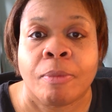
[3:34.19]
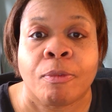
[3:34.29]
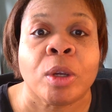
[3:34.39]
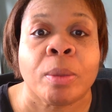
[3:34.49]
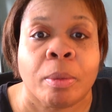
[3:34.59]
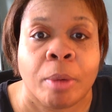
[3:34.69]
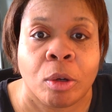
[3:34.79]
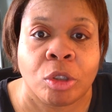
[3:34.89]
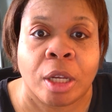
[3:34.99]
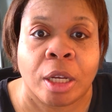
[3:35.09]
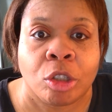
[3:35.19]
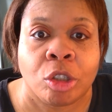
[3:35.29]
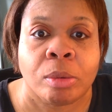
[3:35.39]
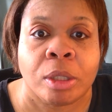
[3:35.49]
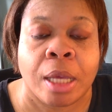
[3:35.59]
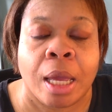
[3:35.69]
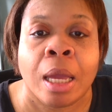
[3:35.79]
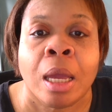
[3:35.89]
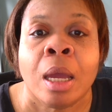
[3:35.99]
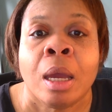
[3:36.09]
free promotion, I guess you would
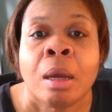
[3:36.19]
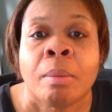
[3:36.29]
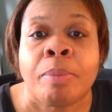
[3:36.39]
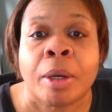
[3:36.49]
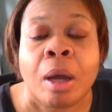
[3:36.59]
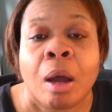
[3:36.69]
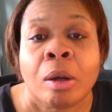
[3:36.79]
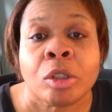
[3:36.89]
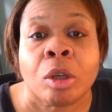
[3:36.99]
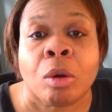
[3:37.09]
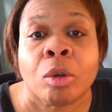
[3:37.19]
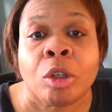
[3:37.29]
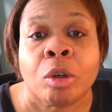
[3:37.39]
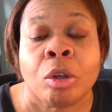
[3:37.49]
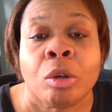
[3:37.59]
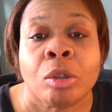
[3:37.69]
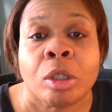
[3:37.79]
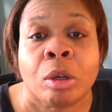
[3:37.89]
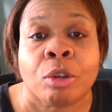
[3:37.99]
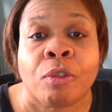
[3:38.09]
say, but also you're
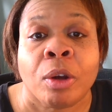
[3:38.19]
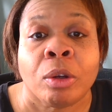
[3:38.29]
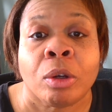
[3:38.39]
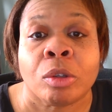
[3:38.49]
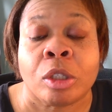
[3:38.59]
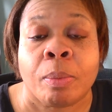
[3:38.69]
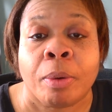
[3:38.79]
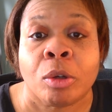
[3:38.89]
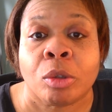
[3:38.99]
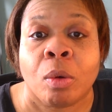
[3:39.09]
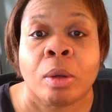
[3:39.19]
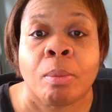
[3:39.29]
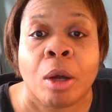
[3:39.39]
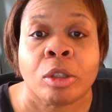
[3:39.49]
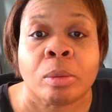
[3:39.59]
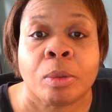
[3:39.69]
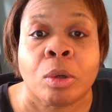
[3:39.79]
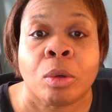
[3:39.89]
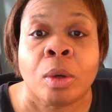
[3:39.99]
using those photos to post on multiple